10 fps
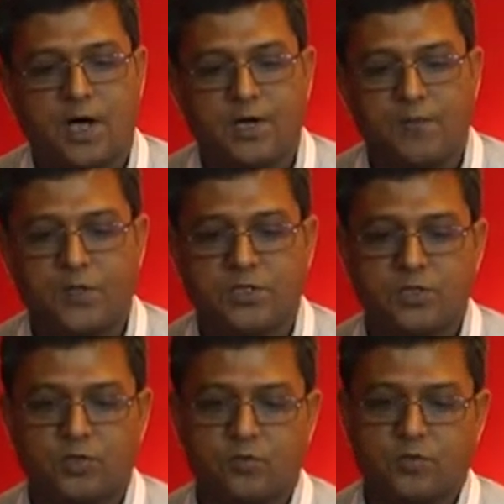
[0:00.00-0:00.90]
100
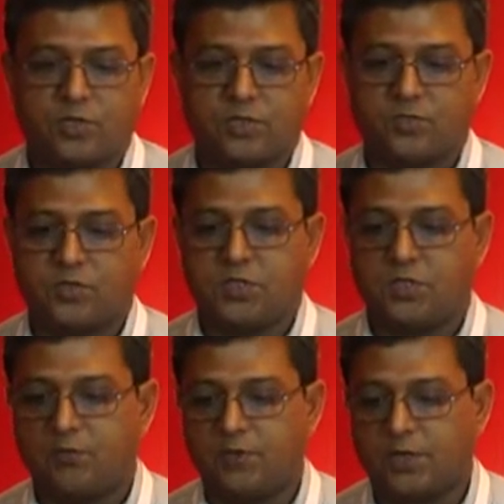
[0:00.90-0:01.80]
patients of osteoarthritis were
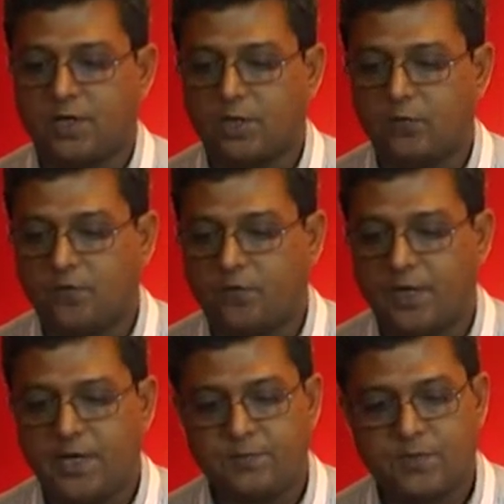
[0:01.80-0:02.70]
treated with curcumin
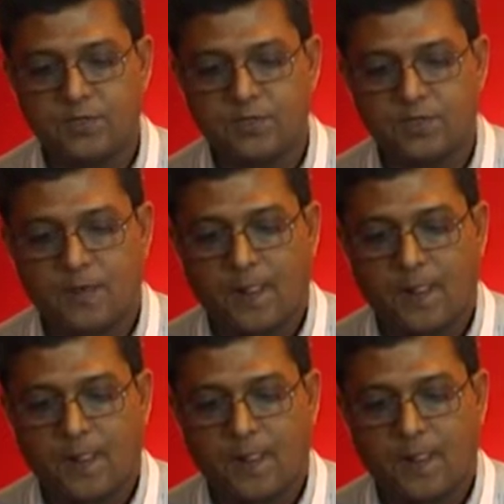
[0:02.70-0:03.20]
for 8 months,